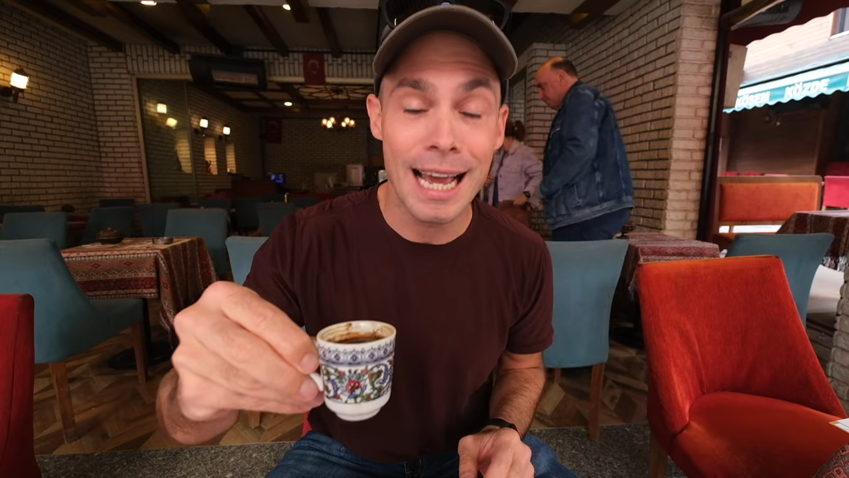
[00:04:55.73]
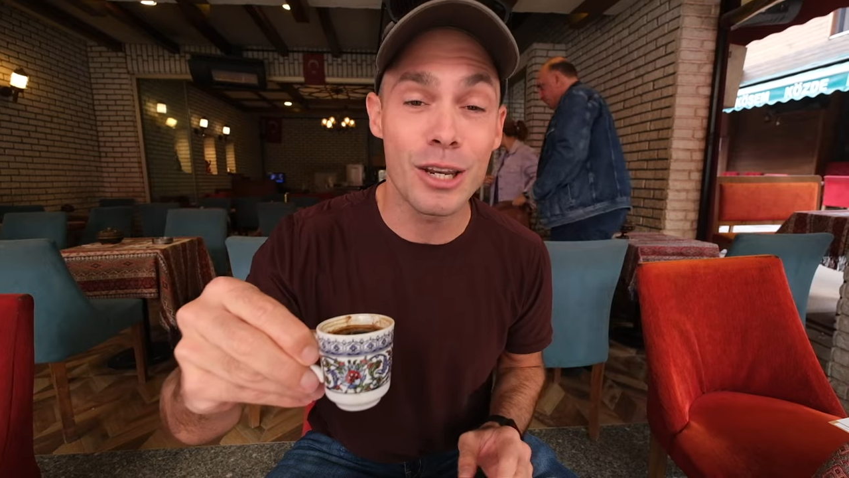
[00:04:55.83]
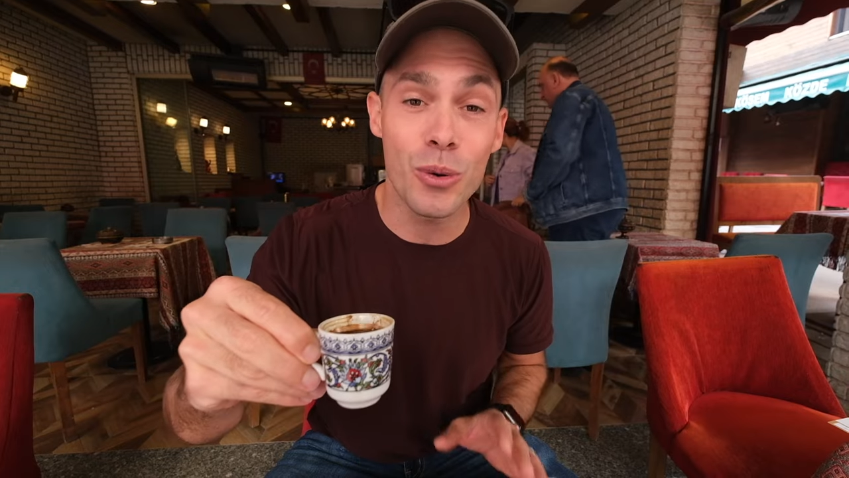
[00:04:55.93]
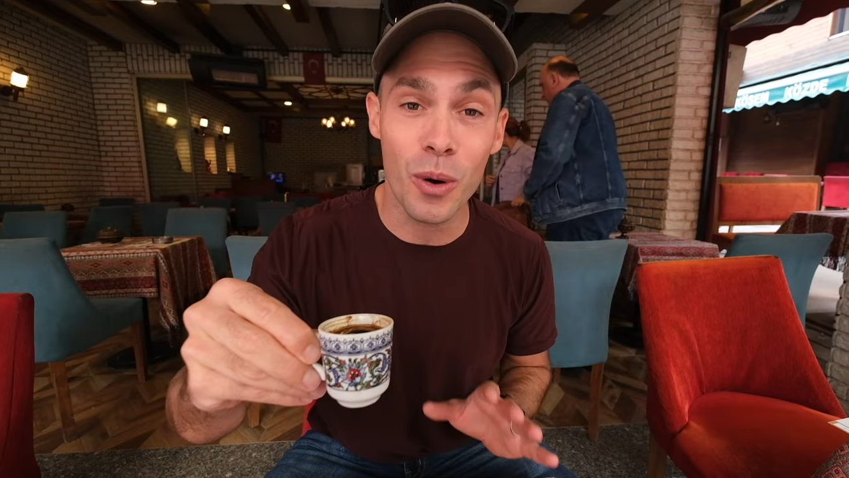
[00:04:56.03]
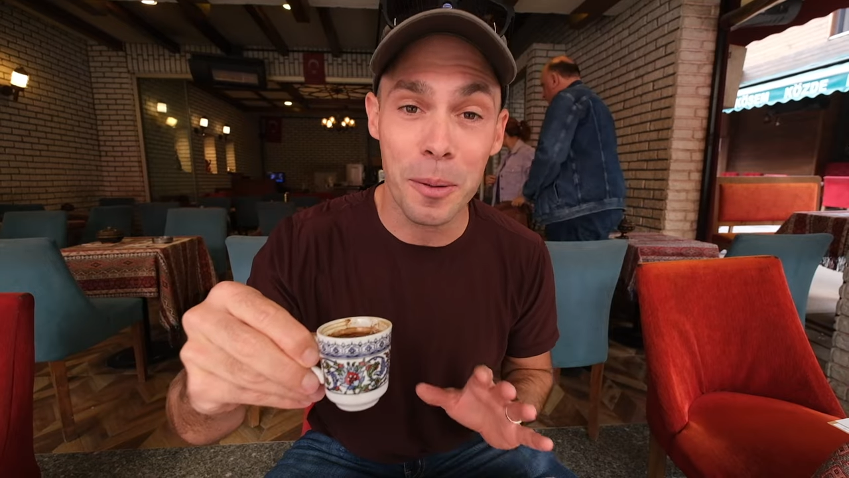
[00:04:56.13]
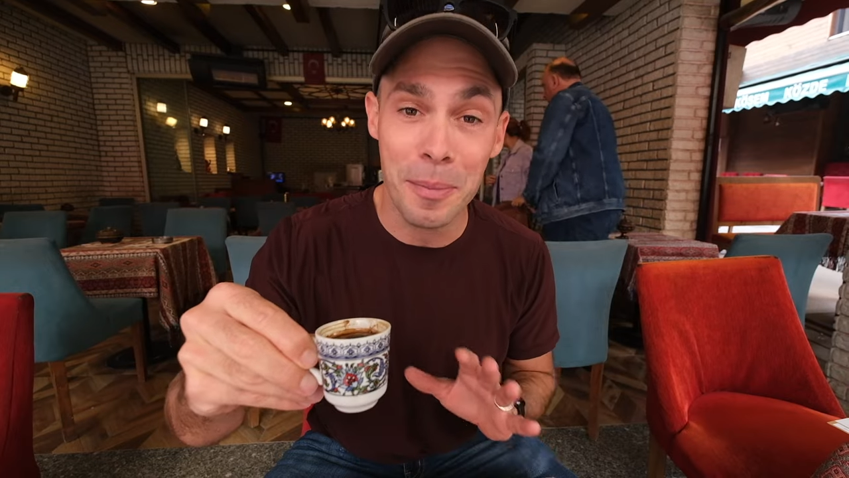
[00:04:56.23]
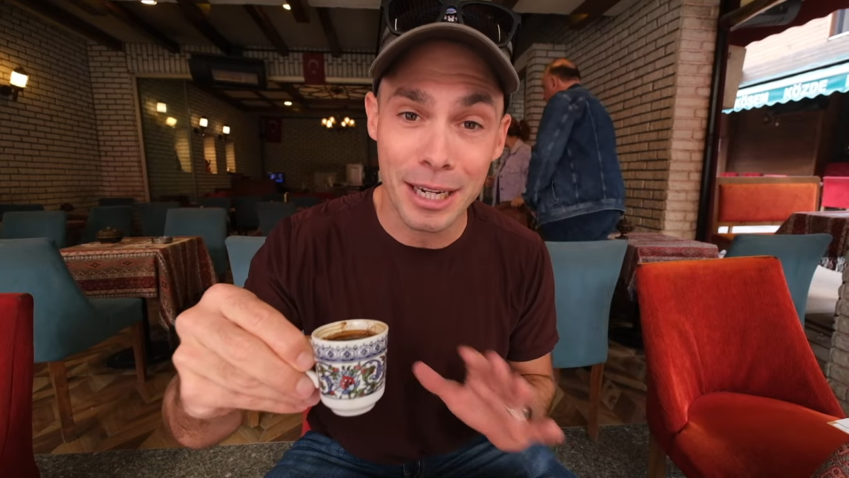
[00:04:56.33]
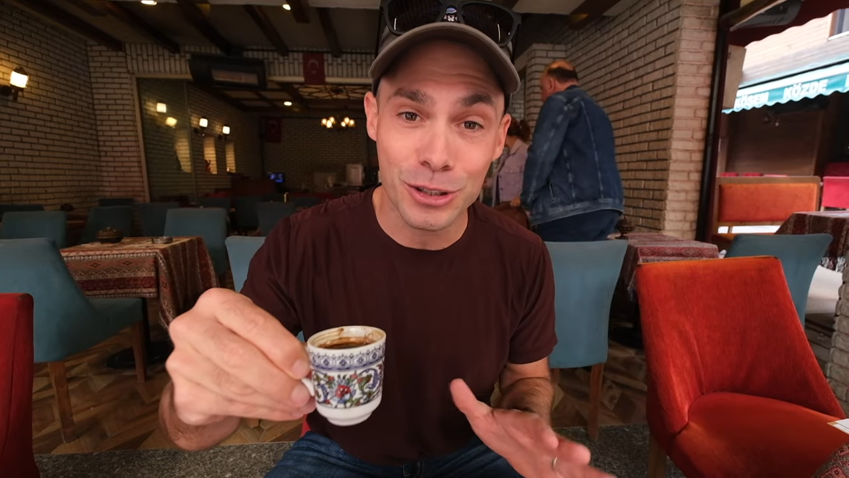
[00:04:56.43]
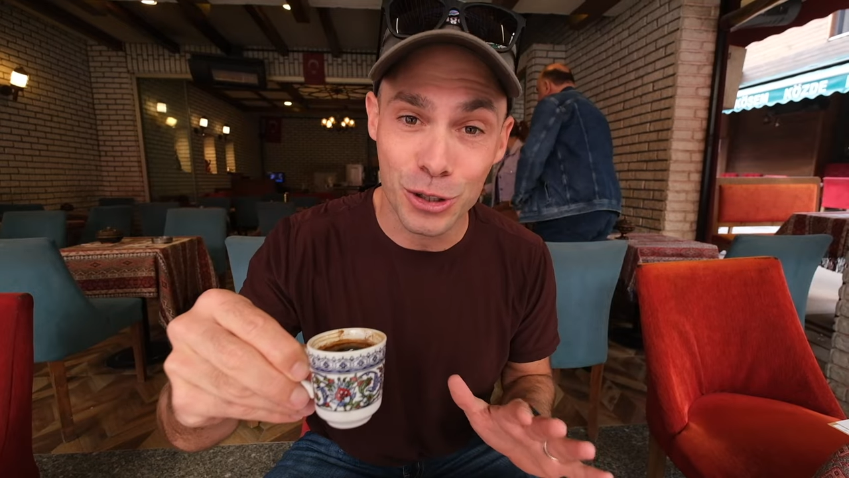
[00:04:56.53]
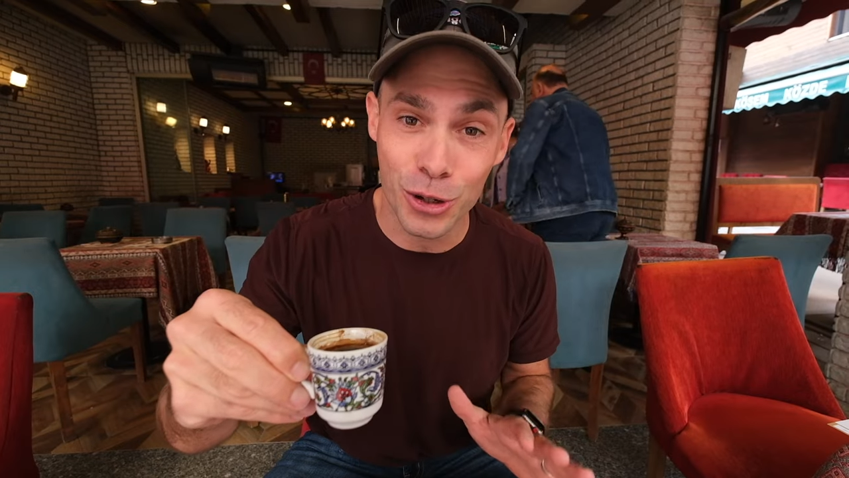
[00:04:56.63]
And you want to
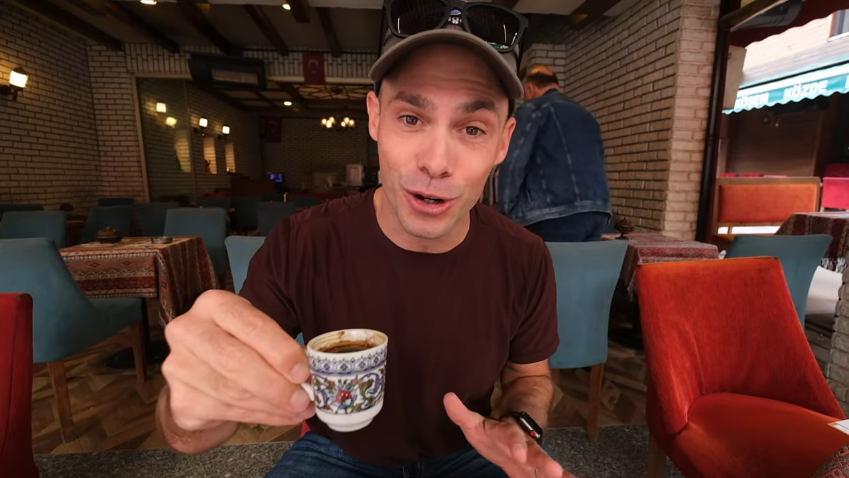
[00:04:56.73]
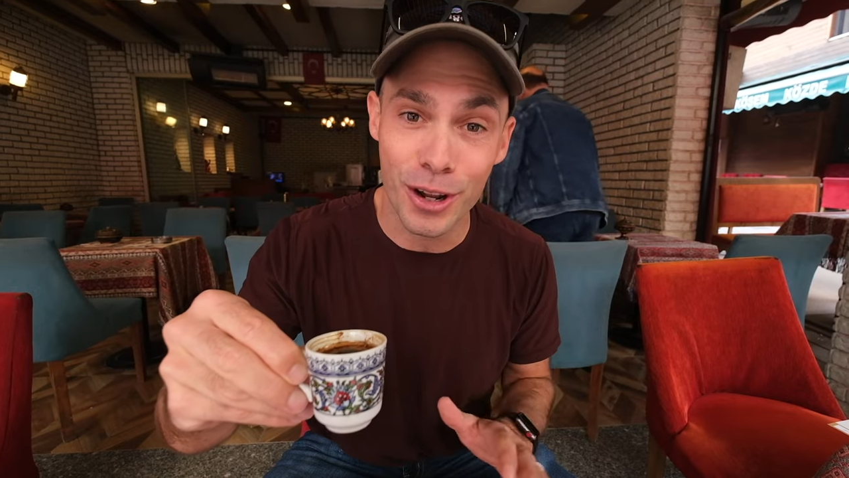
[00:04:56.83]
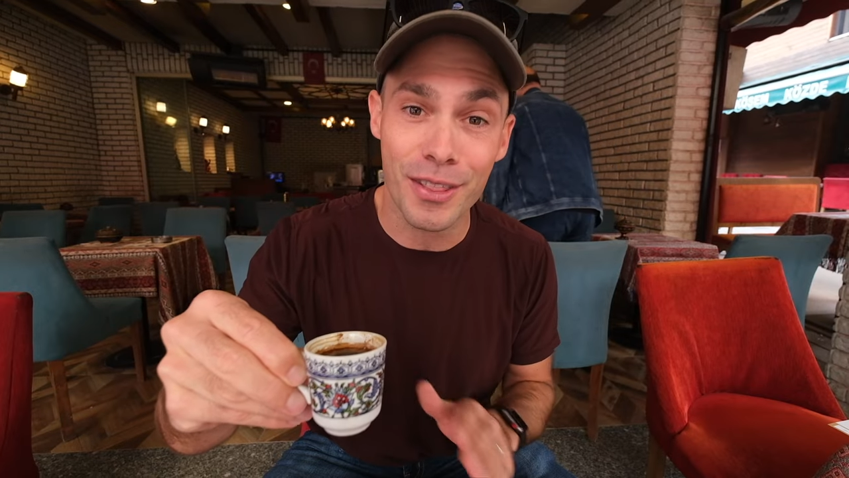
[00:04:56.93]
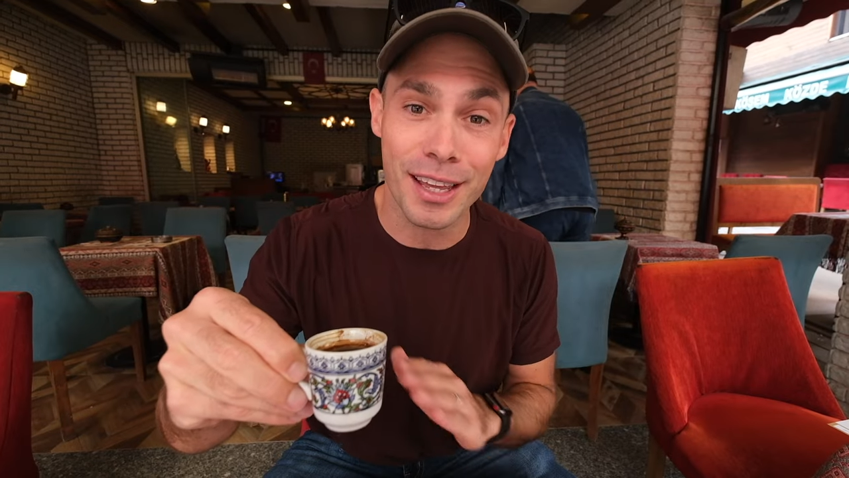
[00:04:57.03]
make sure